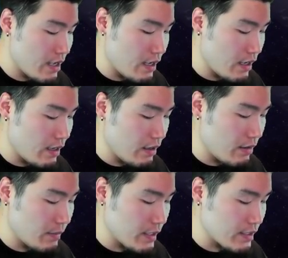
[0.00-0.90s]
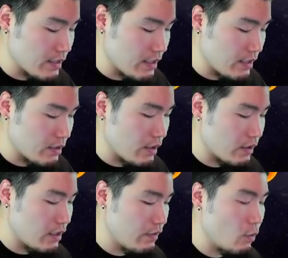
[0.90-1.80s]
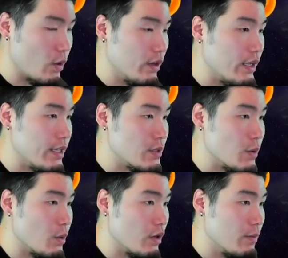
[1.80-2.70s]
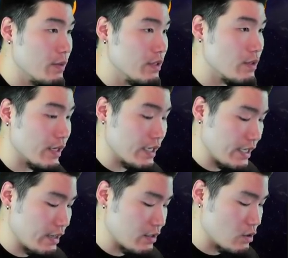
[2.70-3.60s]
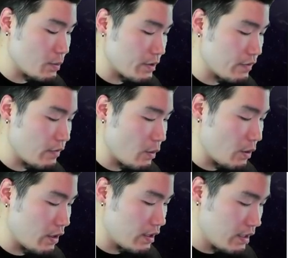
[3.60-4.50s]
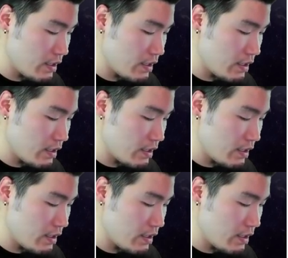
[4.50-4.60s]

Um, let's see, so I'll give one int orb so I can get the super for